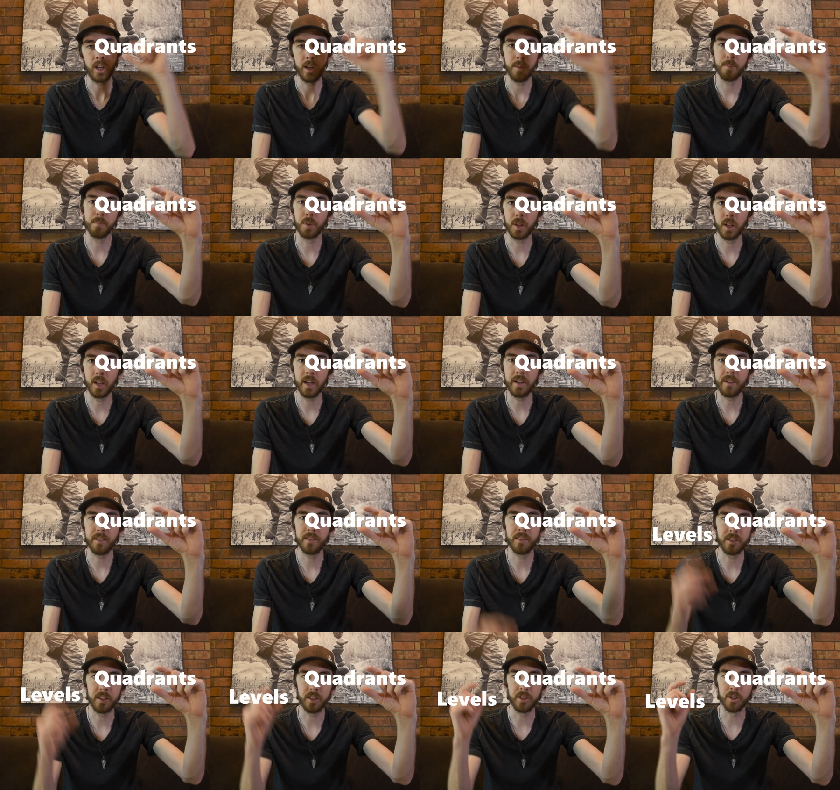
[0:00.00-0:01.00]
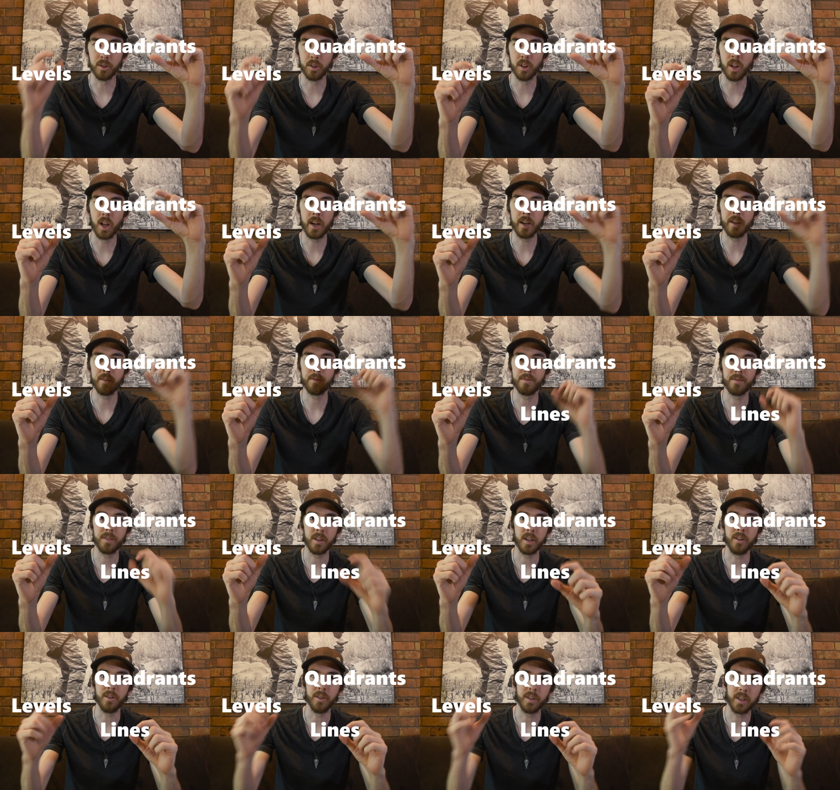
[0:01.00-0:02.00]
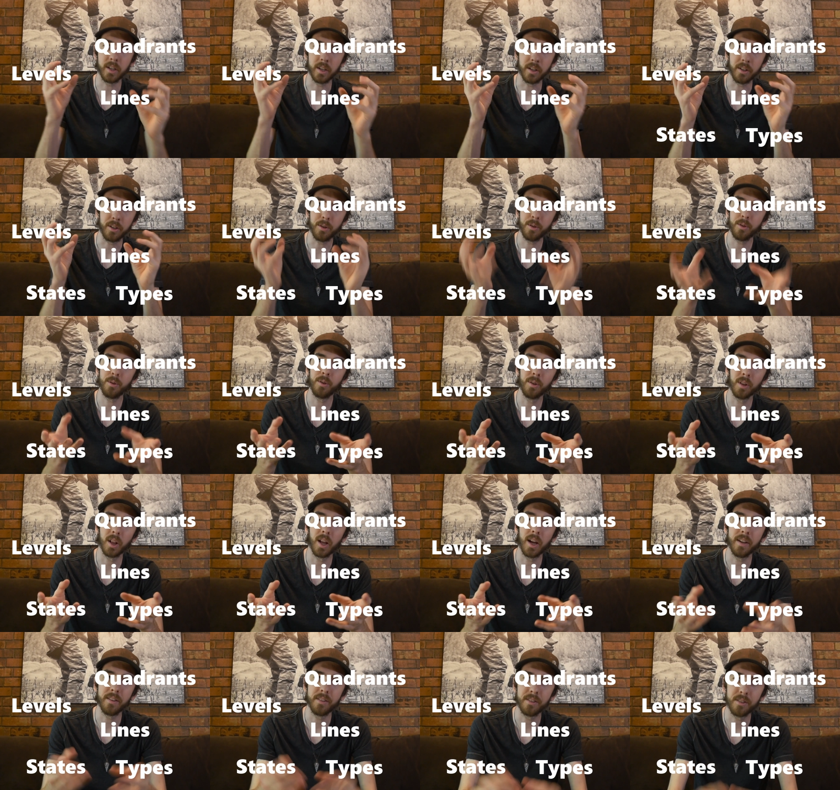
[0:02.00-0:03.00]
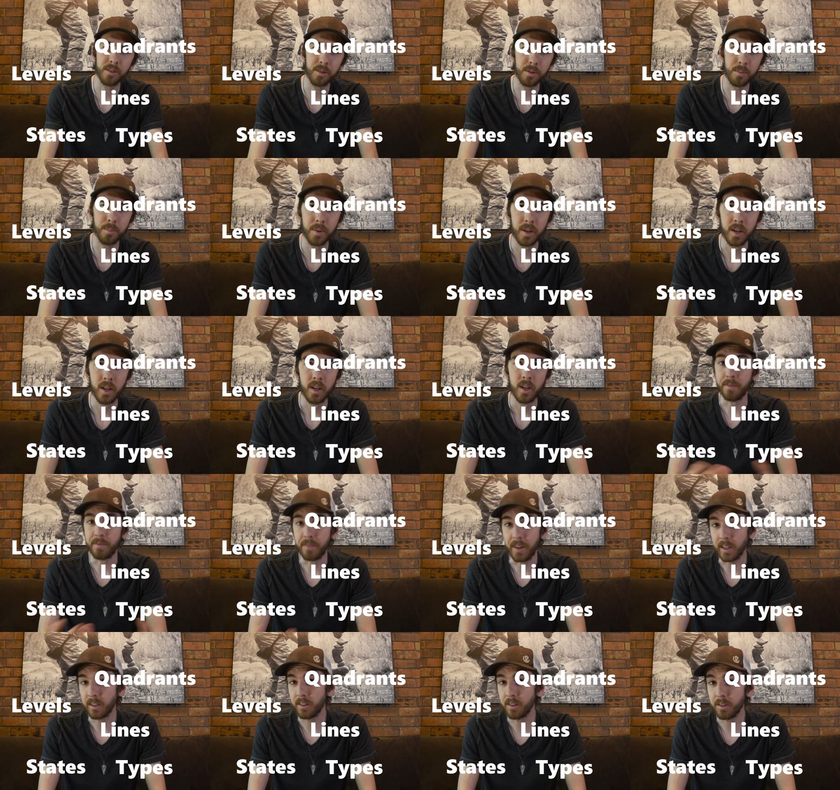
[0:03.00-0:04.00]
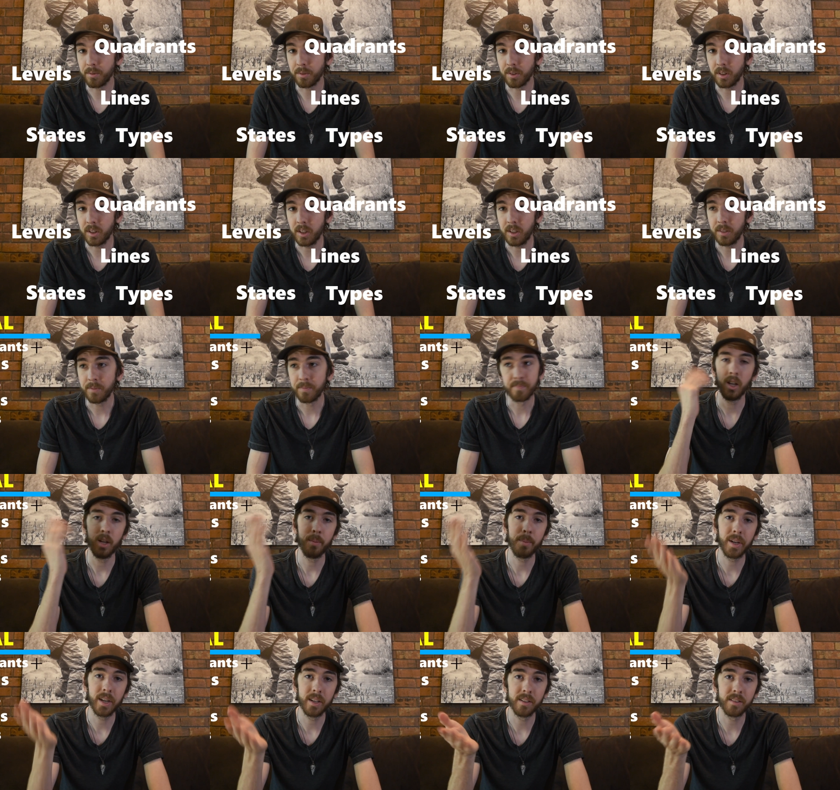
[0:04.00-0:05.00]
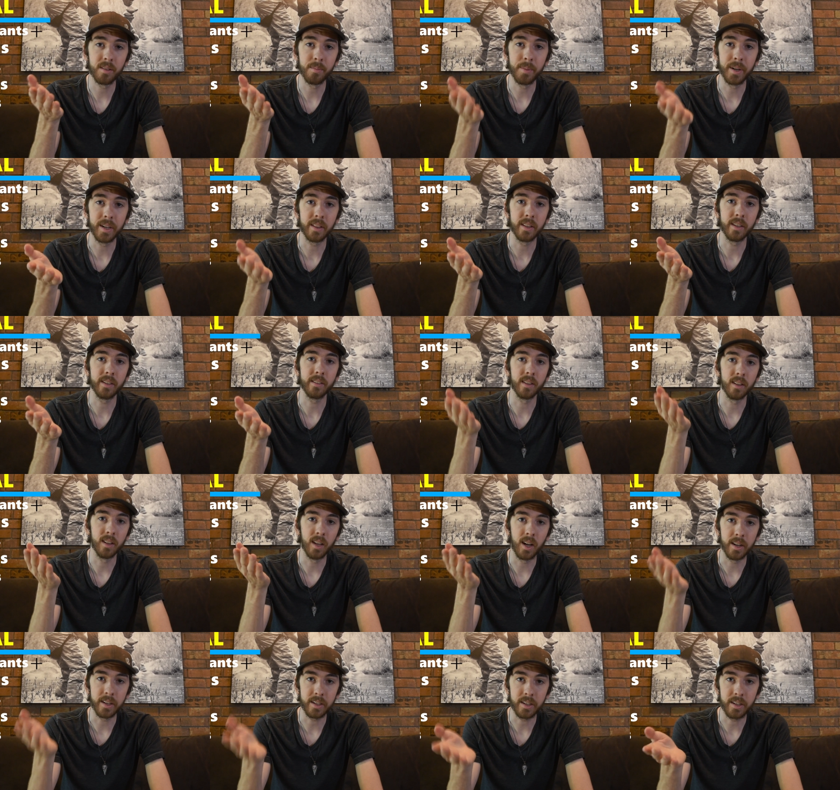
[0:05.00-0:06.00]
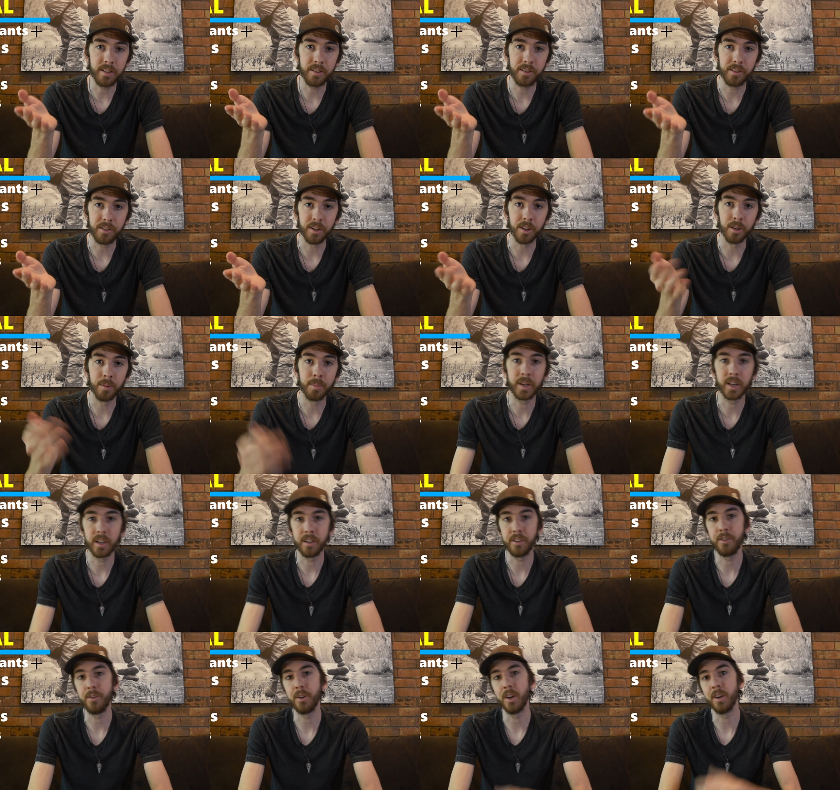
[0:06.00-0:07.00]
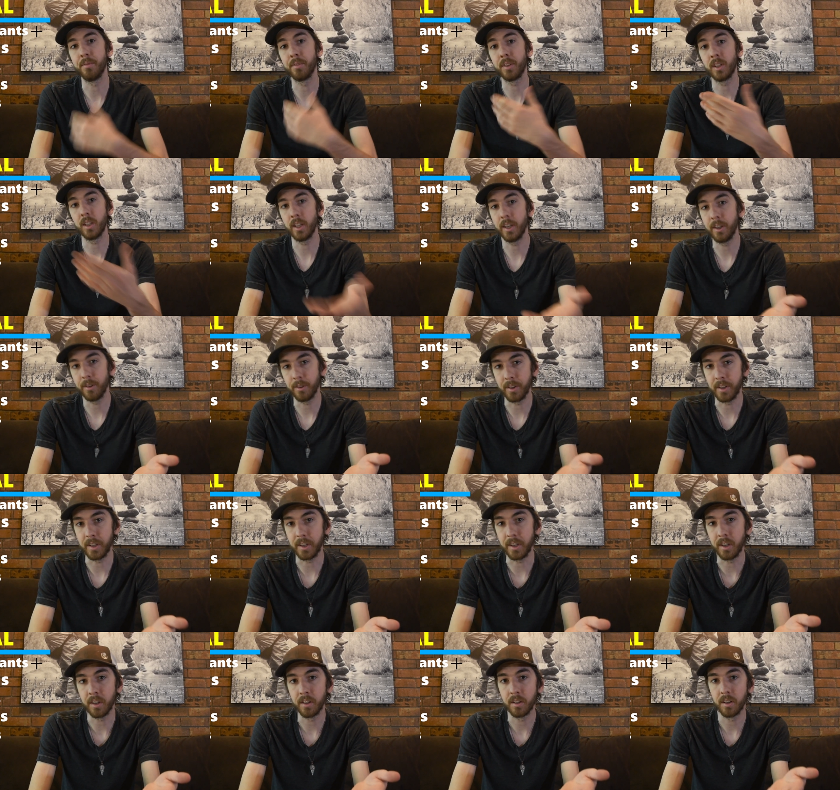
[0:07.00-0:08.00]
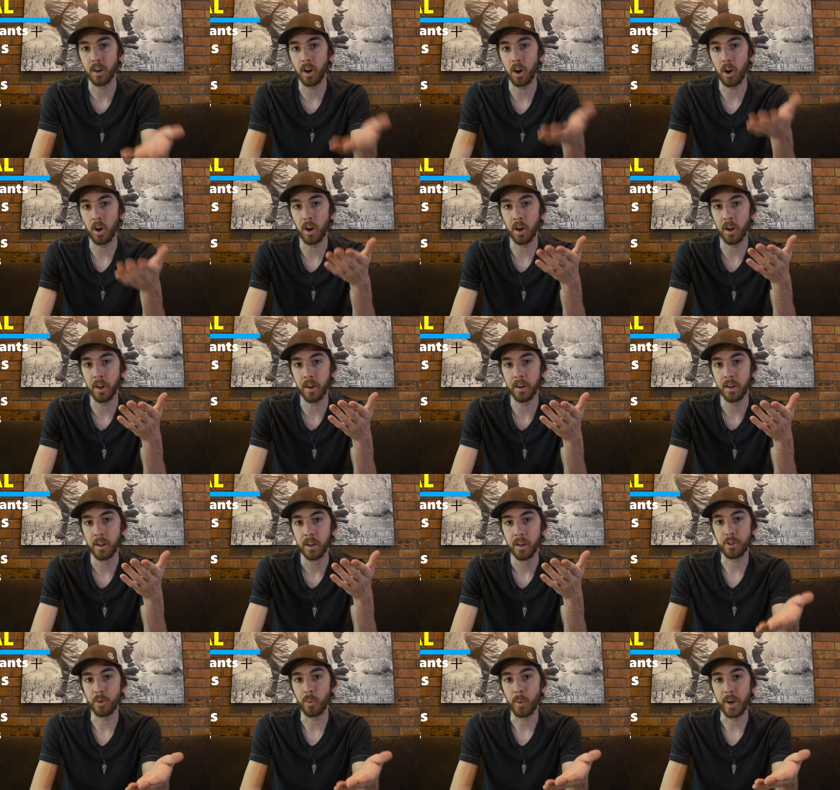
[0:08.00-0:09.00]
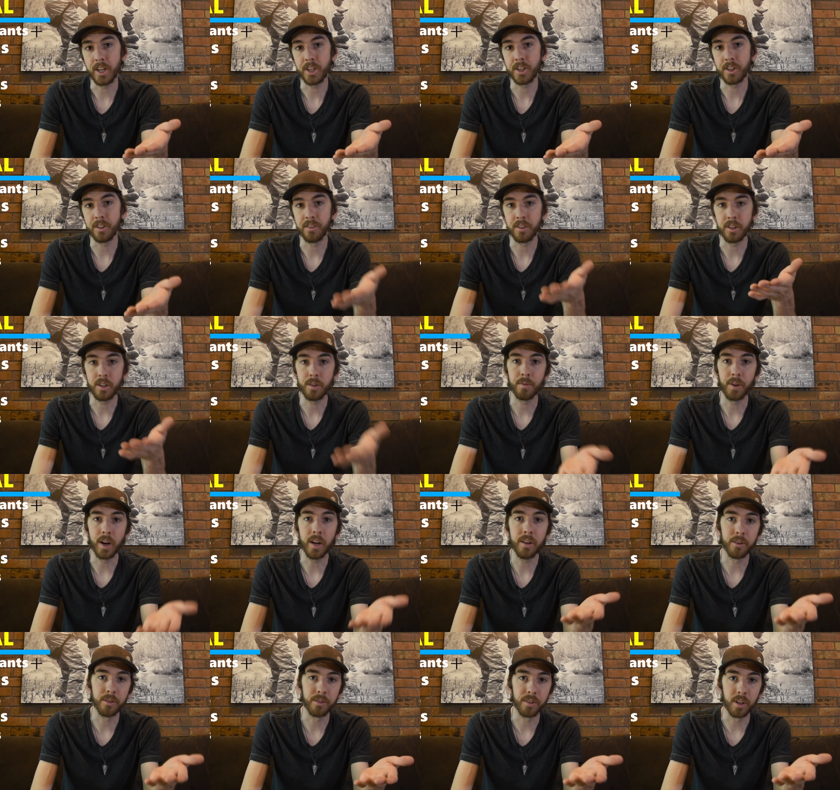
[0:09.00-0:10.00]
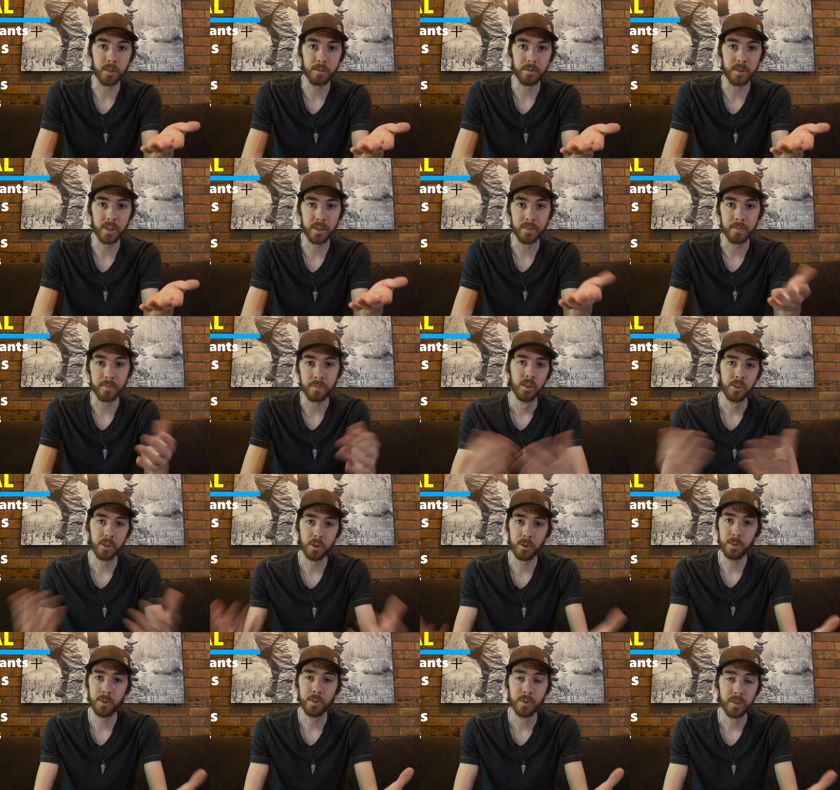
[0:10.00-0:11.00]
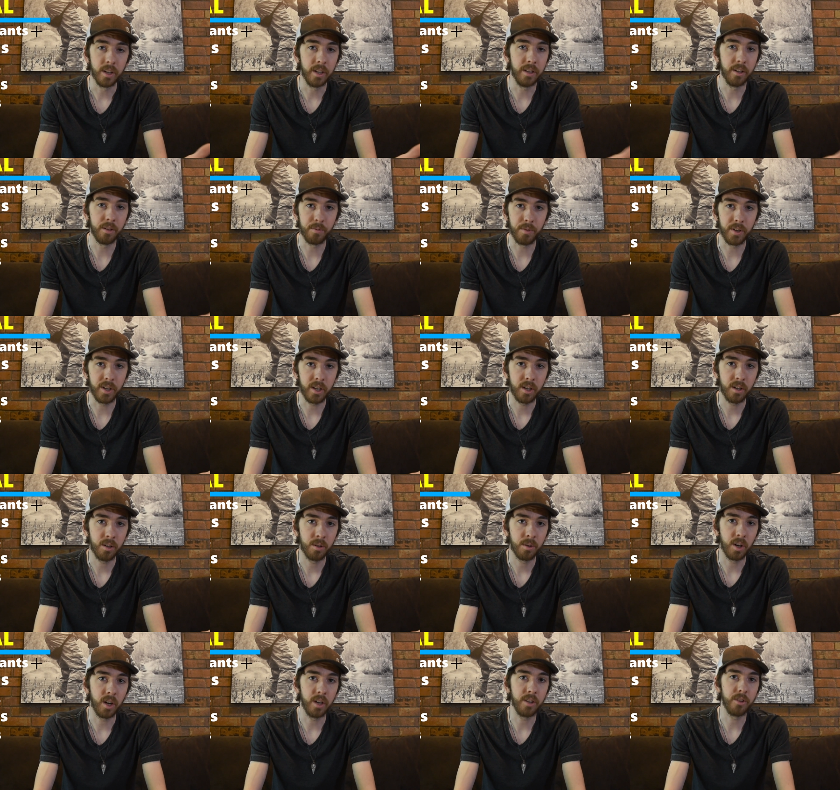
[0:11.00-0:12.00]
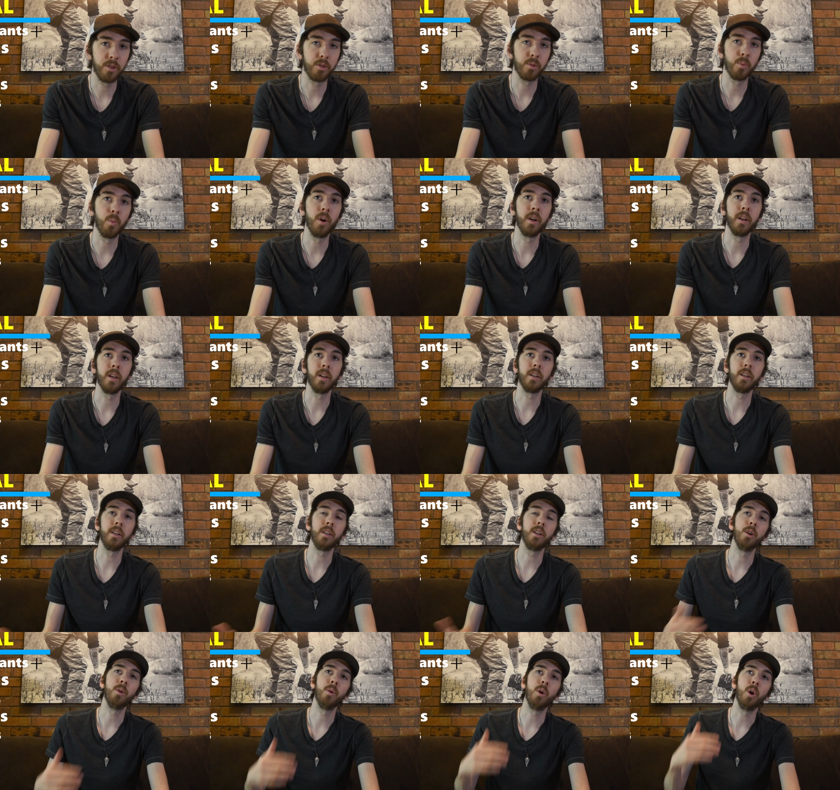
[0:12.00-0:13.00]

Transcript: in place in your life and you can utilize them effectively, it begins to make things a lot easier because you have clarity on situations that you find yourself in. So in this video, I just want to go